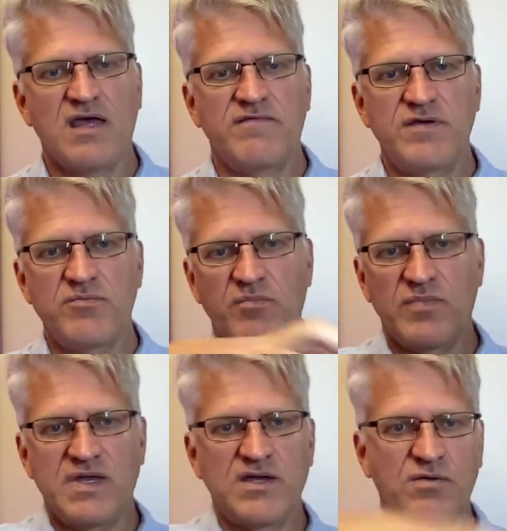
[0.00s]
If you
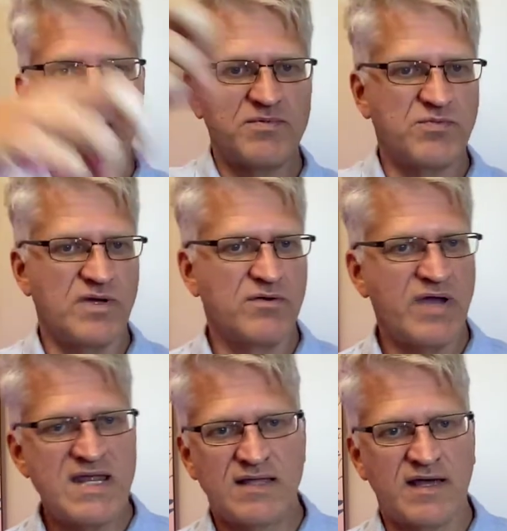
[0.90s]
interrupt one
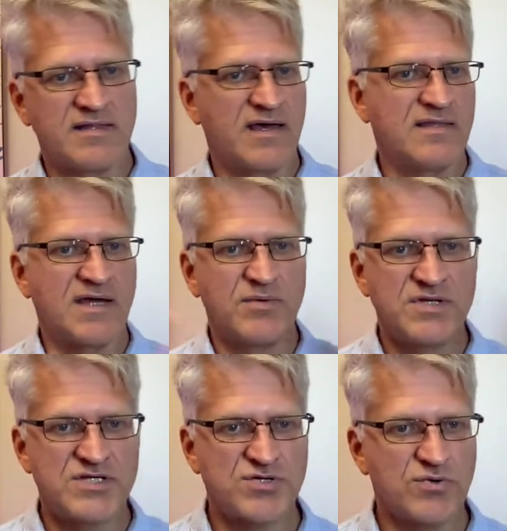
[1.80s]
gradient like that, that would
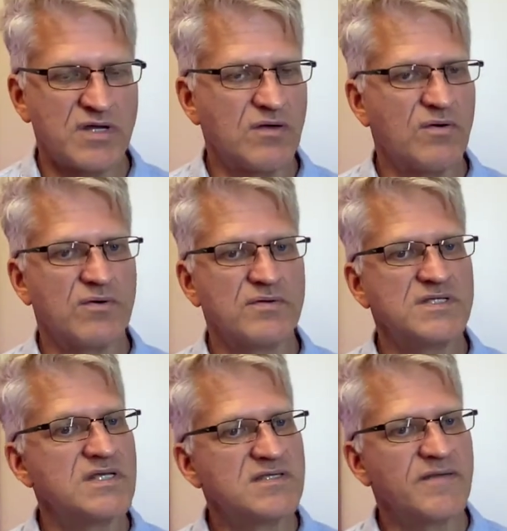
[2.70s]
destroy the whole
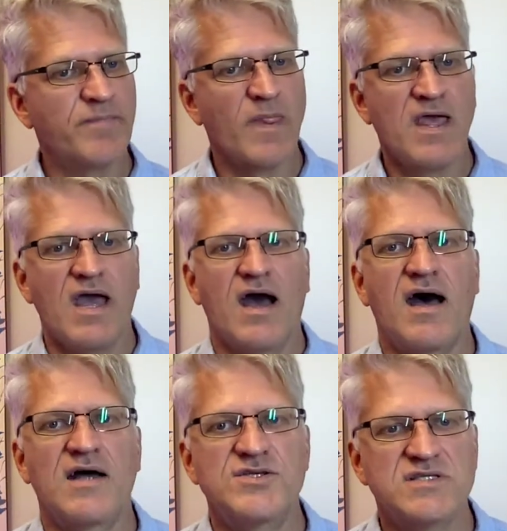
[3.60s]
system.
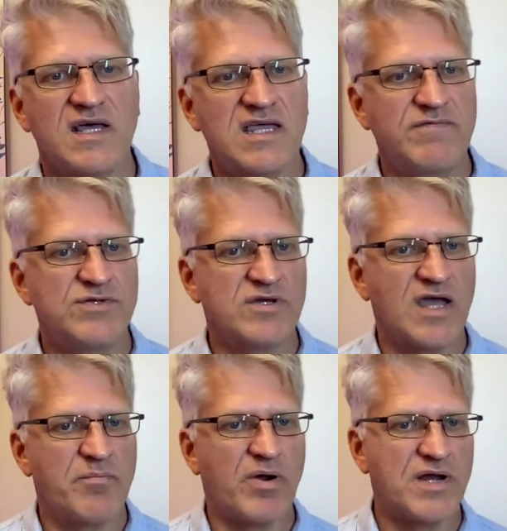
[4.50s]
Just like if you took
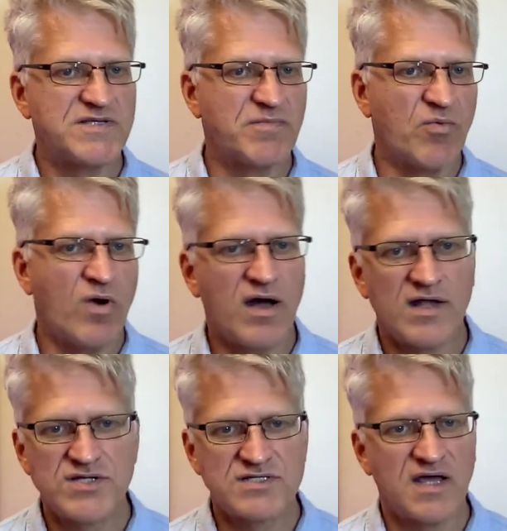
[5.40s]
out parts from a
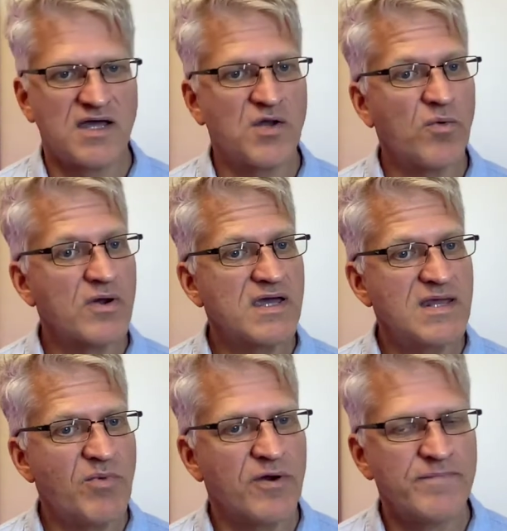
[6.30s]
watch, it's not going to work
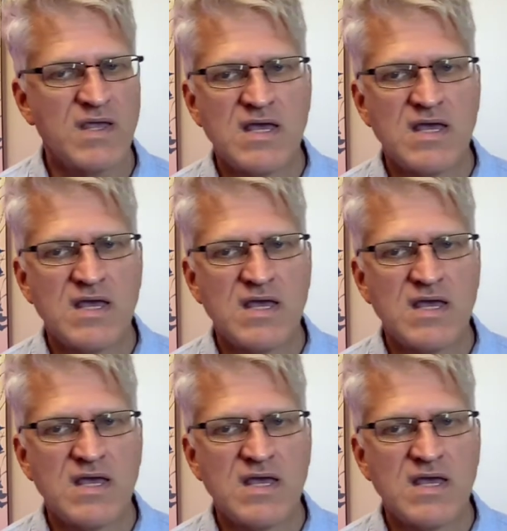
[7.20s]
anymore.